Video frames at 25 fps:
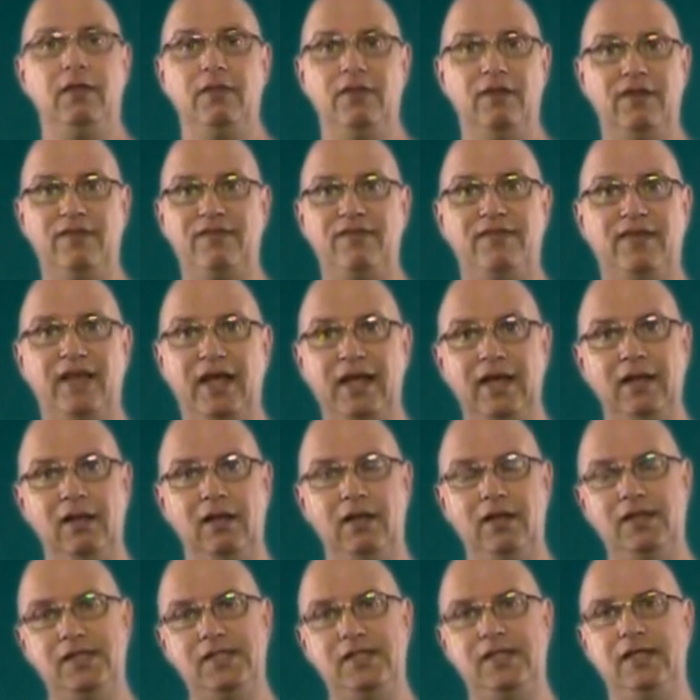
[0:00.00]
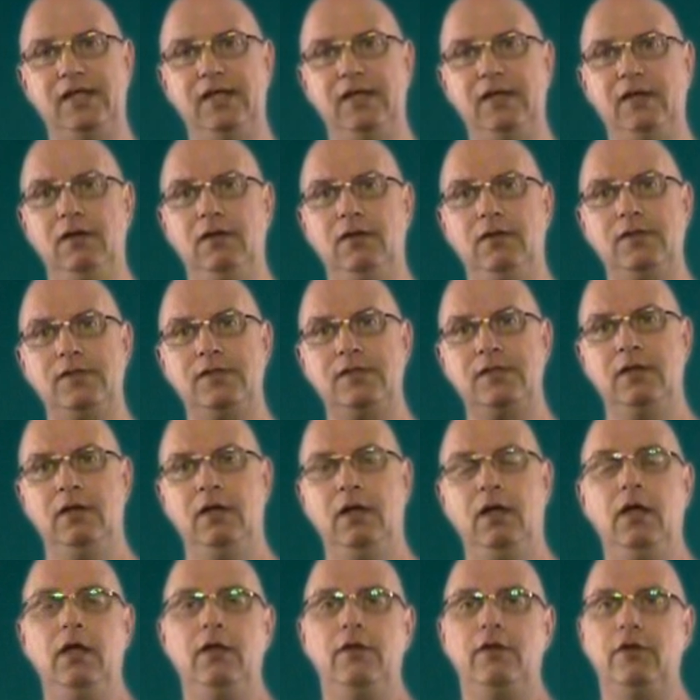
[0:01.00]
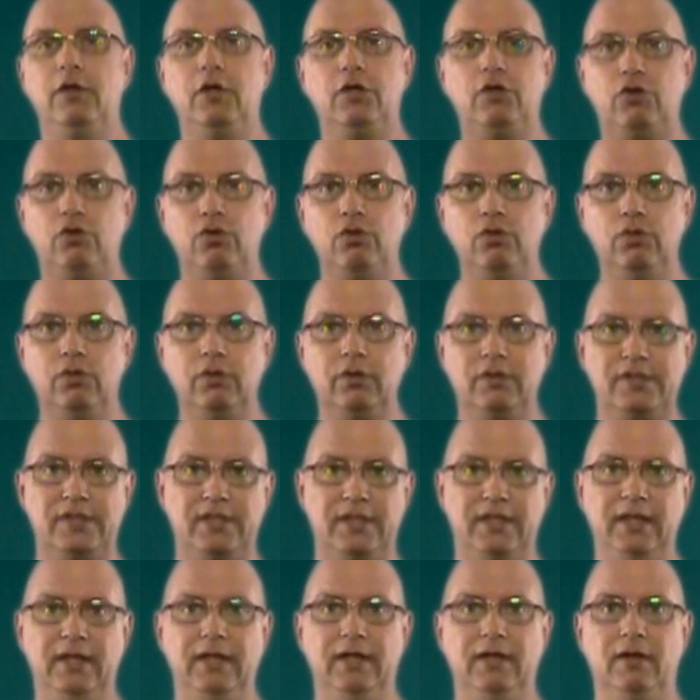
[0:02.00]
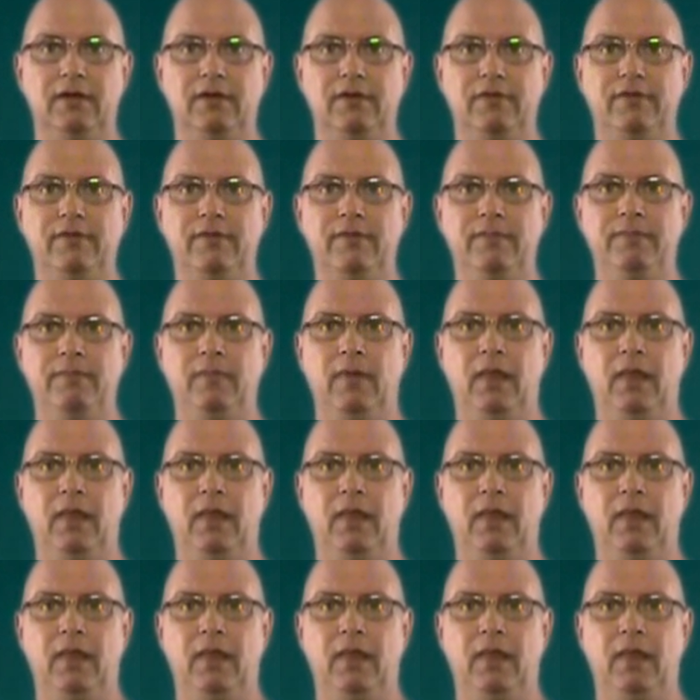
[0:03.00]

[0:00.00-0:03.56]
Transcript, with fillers: the stainless steels, the tool steels,